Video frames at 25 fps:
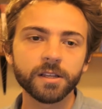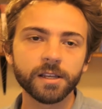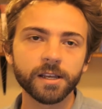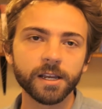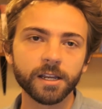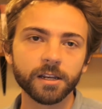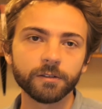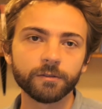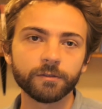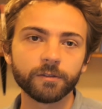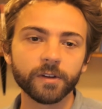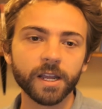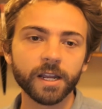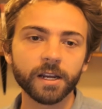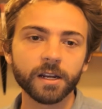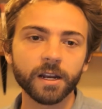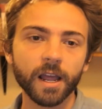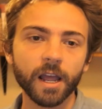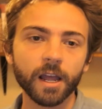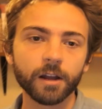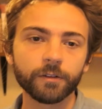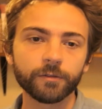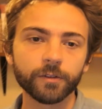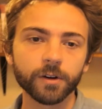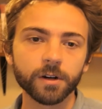in a vain
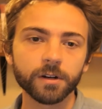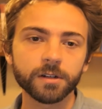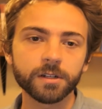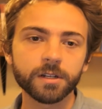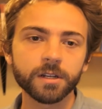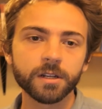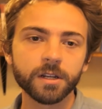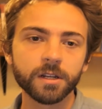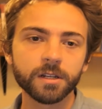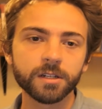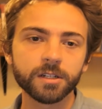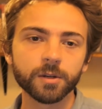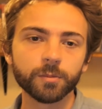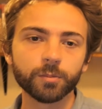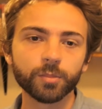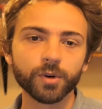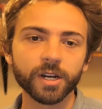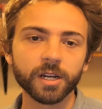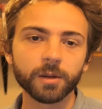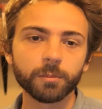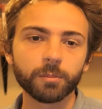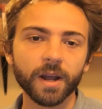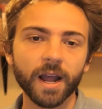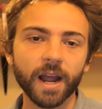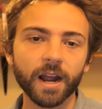effort to
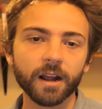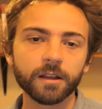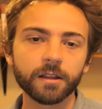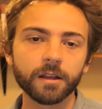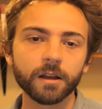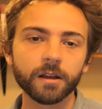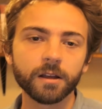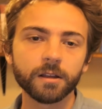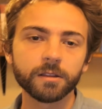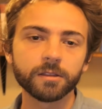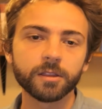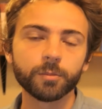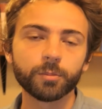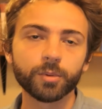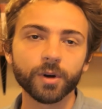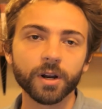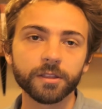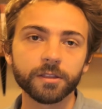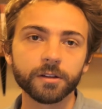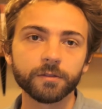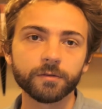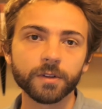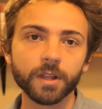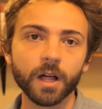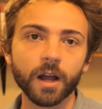bring back the
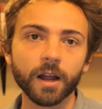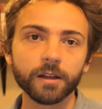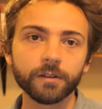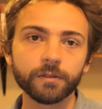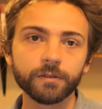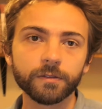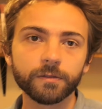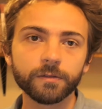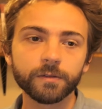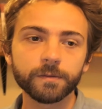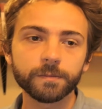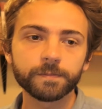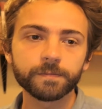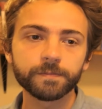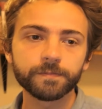breath of life.